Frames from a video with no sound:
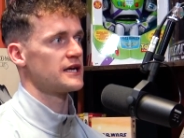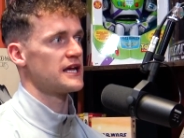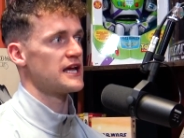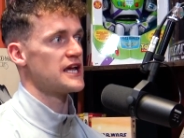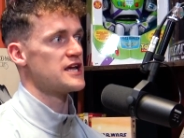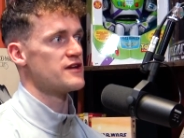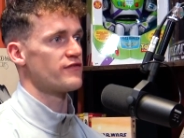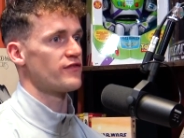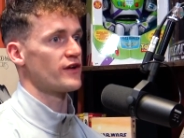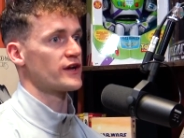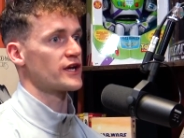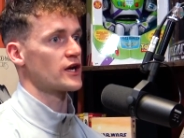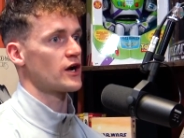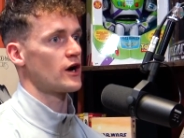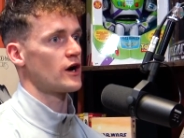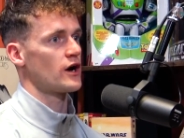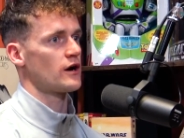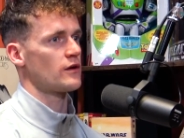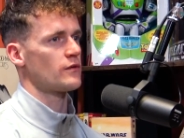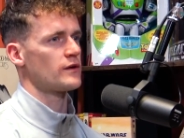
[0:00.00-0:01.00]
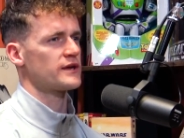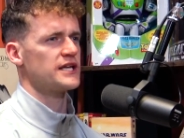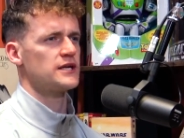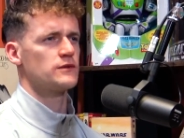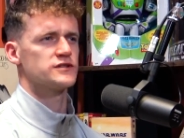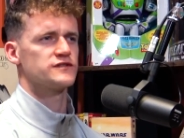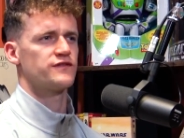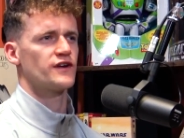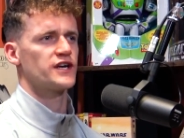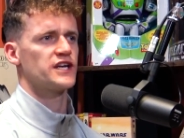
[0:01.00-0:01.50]
if I got I think it
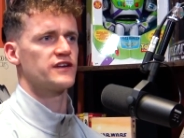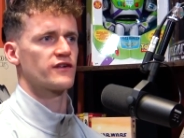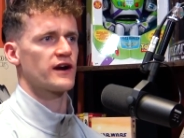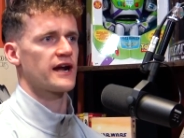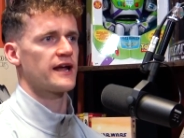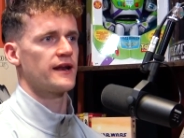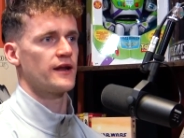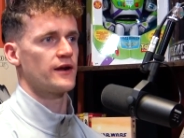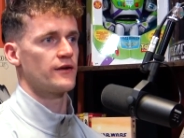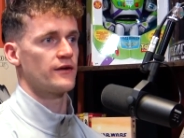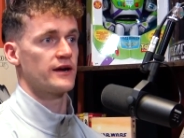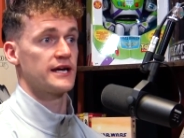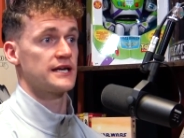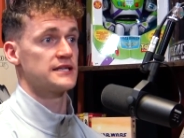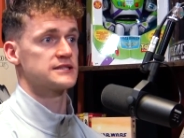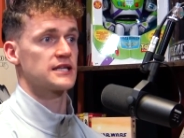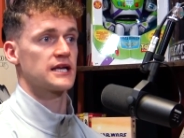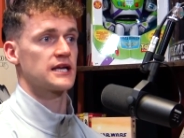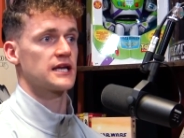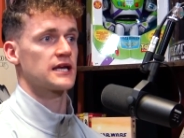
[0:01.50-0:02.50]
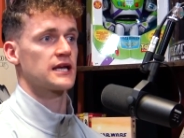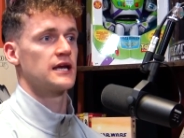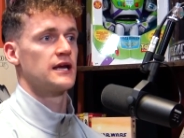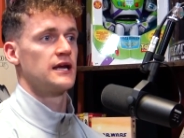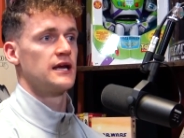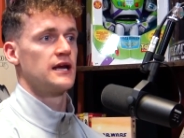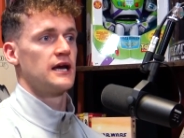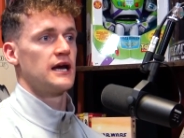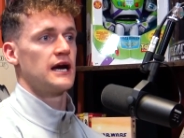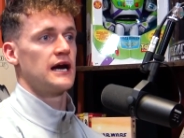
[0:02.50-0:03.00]
was five grand I raised like
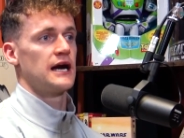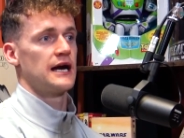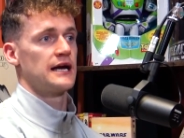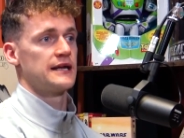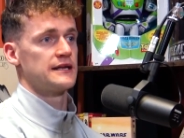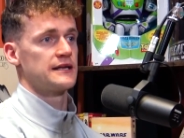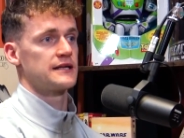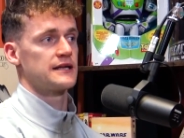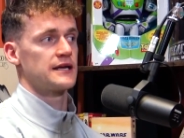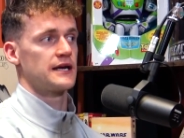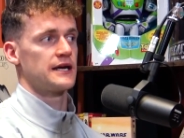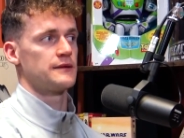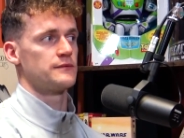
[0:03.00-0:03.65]
and right.